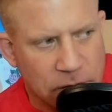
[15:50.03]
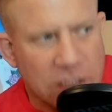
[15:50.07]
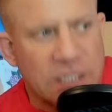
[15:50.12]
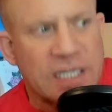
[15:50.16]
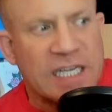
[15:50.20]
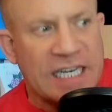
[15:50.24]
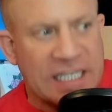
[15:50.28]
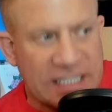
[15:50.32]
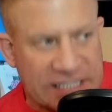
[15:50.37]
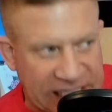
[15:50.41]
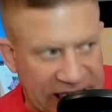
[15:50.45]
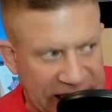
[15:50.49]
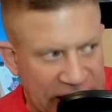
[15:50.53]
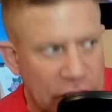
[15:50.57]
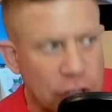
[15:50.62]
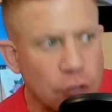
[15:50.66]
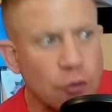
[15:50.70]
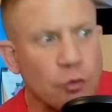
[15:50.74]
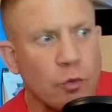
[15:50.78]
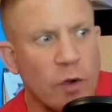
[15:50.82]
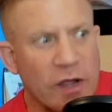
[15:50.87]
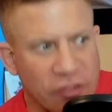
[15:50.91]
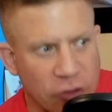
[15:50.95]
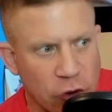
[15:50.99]
Continue
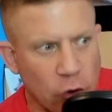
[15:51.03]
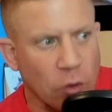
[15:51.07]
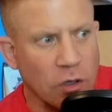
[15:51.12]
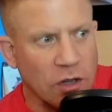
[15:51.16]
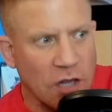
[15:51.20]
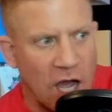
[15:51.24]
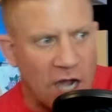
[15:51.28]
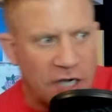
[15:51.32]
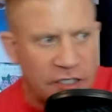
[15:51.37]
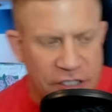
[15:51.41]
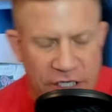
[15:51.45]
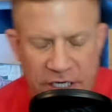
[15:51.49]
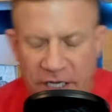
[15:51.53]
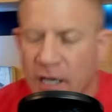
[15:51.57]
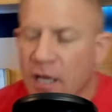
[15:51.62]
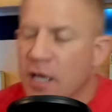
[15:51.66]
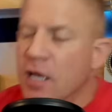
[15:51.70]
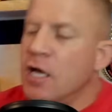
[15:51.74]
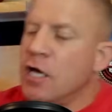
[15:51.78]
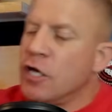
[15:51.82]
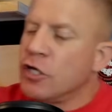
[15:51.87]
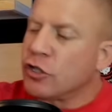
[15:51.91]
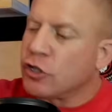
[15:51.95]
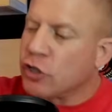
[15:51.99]
with your logic.
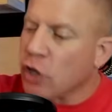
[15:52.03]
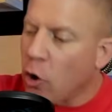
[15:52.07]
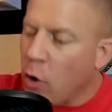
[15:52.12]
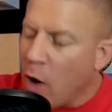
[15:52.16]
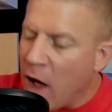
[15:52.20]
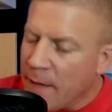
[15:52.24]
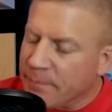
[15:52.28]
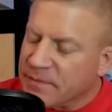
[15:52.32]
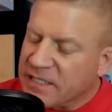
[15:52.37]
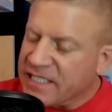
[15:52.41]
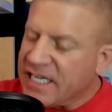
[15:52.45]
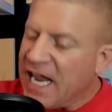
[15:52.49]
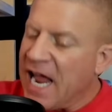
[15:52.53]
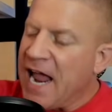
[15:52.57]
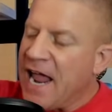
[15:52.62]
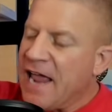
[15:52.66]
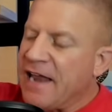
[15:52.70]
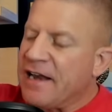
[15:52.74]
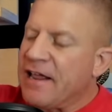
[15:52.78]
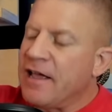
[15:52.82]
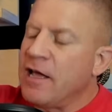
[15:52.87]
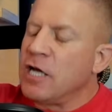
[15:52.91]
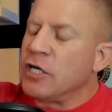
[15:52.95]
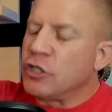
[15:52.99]
So I'm
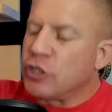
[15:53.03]
saying